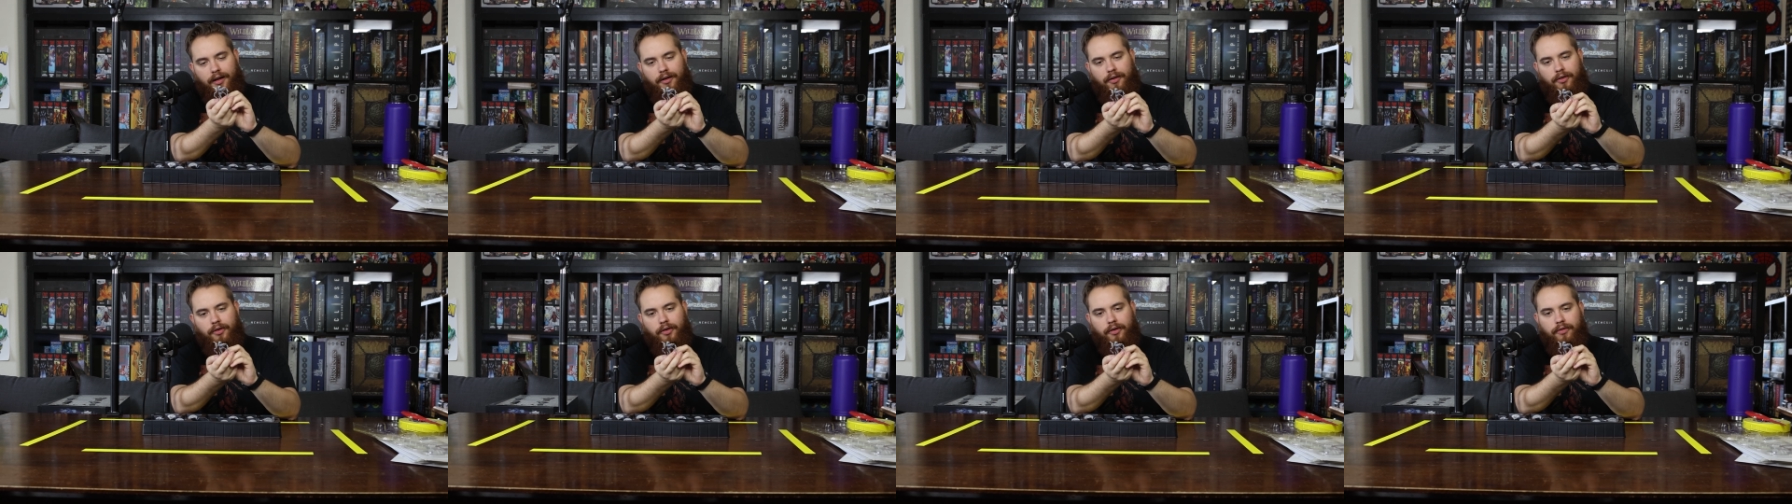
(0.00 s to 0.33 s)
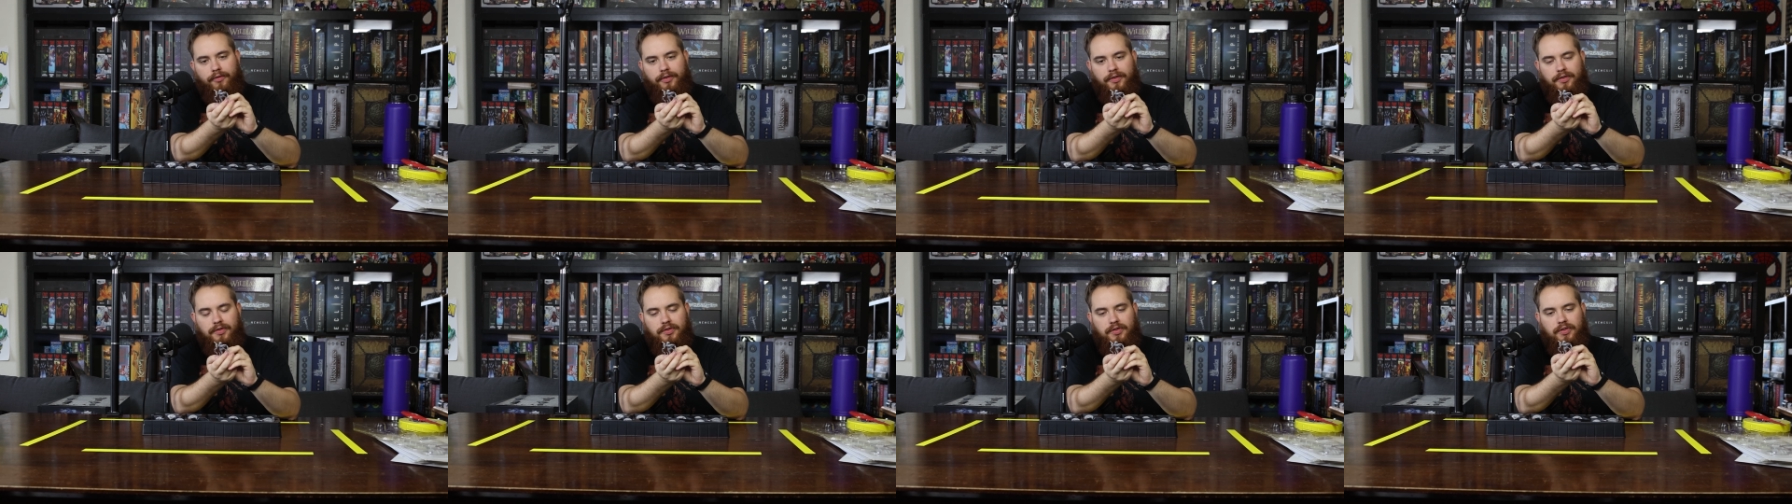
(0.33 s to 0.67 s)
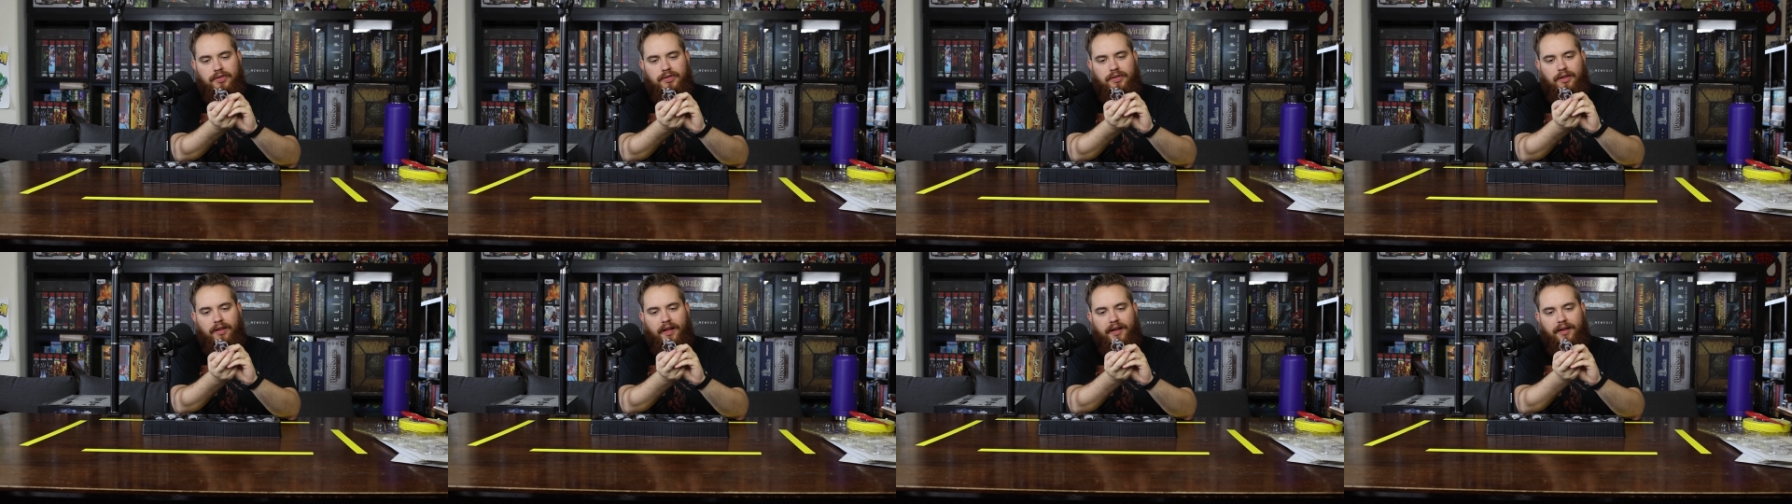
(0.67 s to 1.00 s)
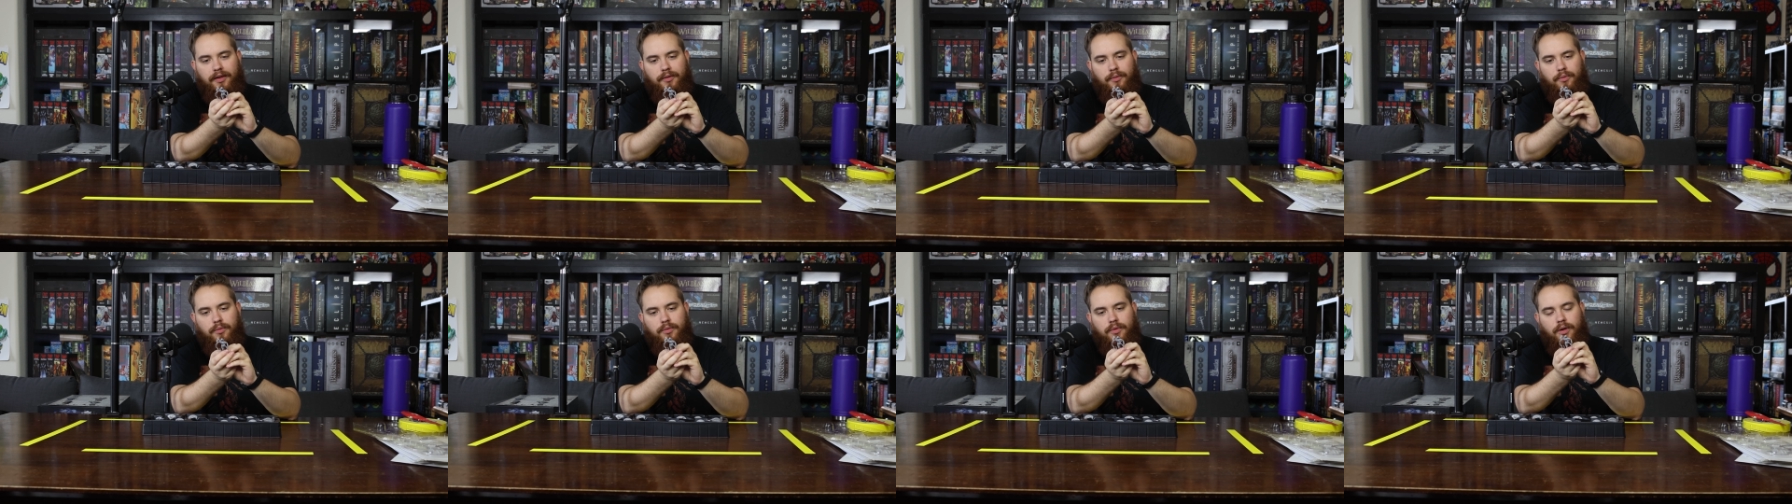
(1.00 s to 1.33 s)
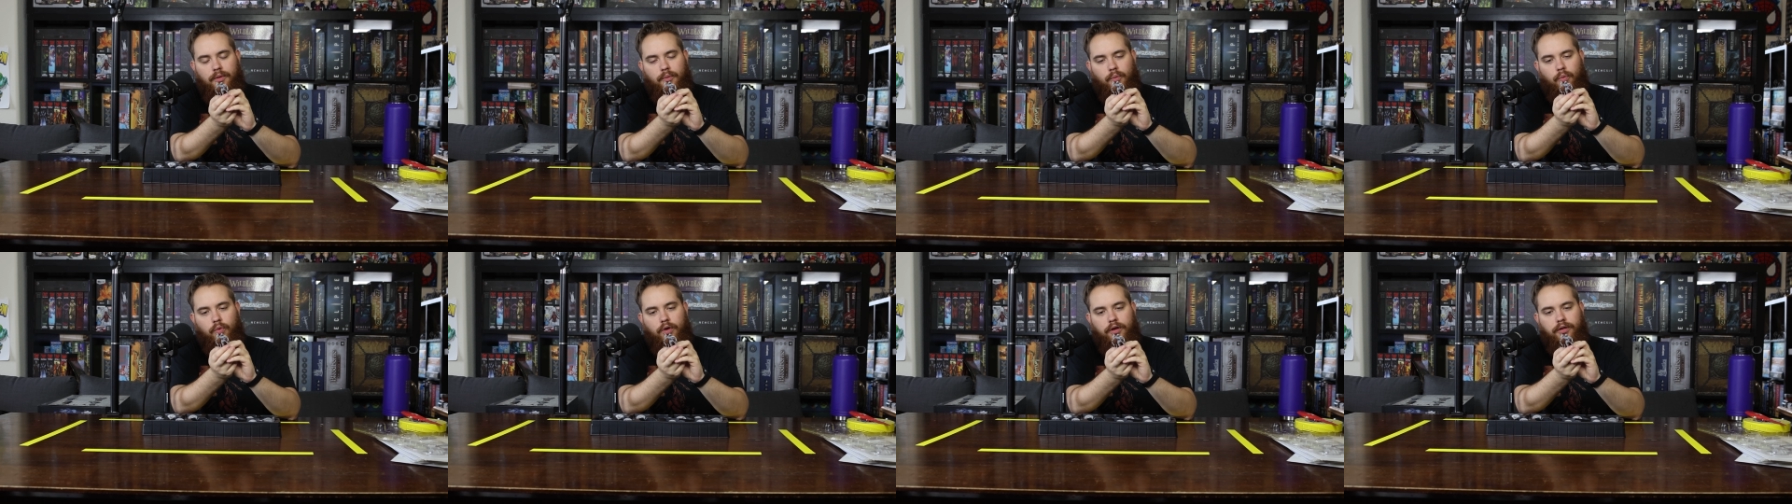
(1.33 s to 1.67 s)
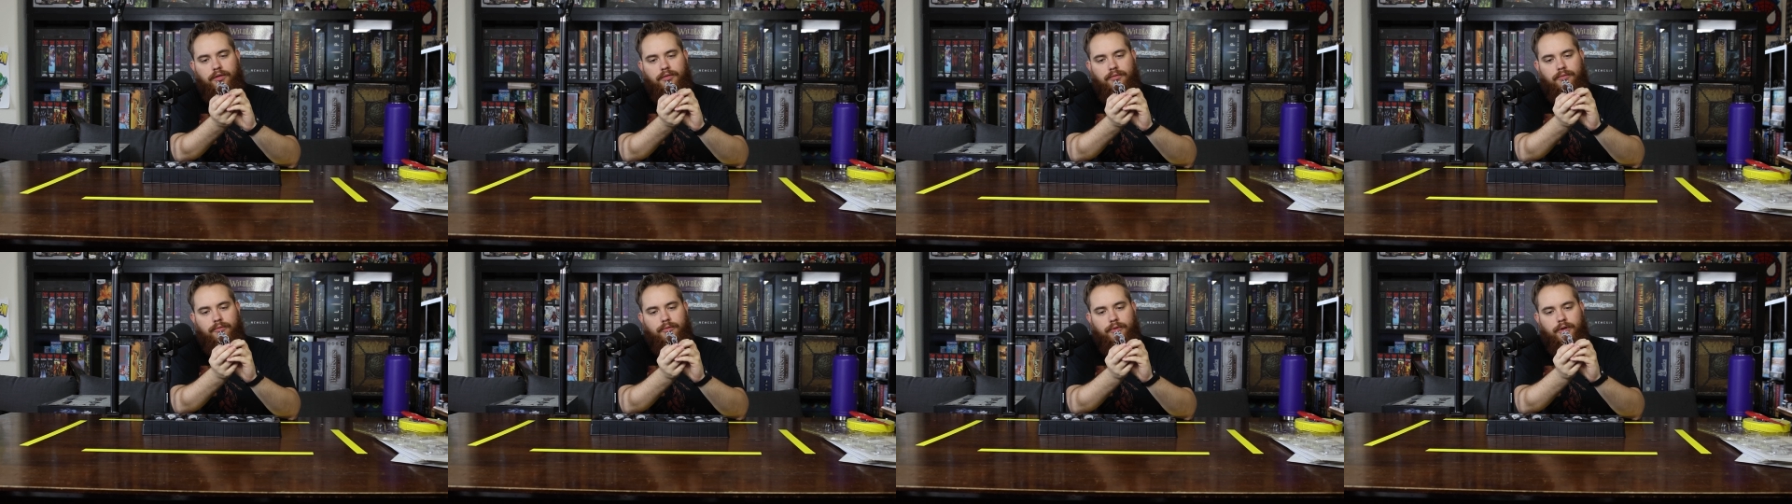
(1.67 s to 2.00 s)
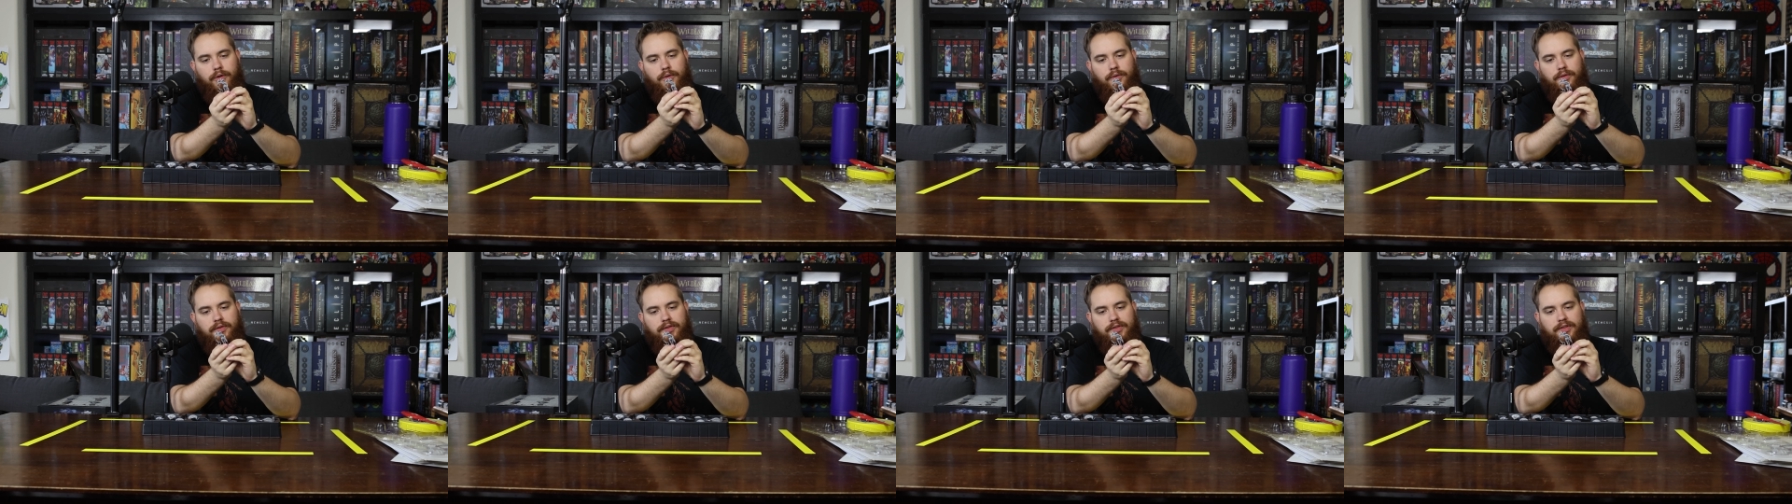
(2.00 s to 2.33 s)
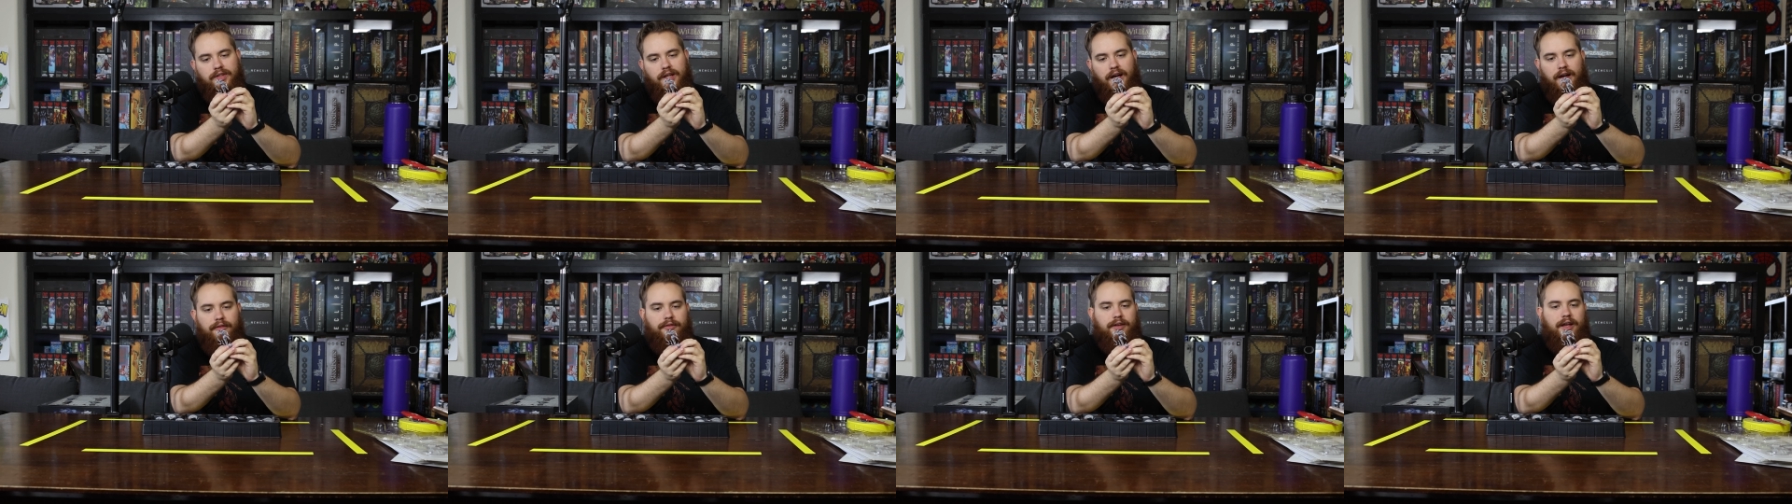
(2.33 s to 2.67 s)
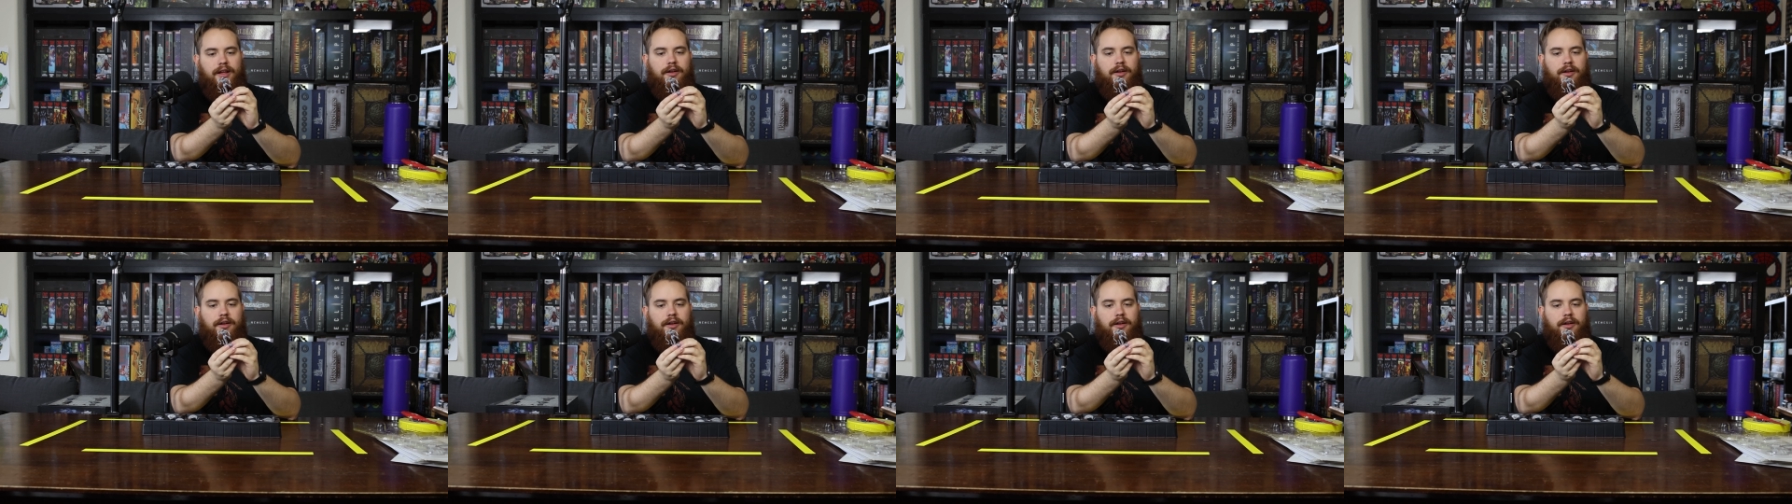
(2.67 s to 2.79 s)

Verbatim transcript: I don't know if it's just like wooden root stuff.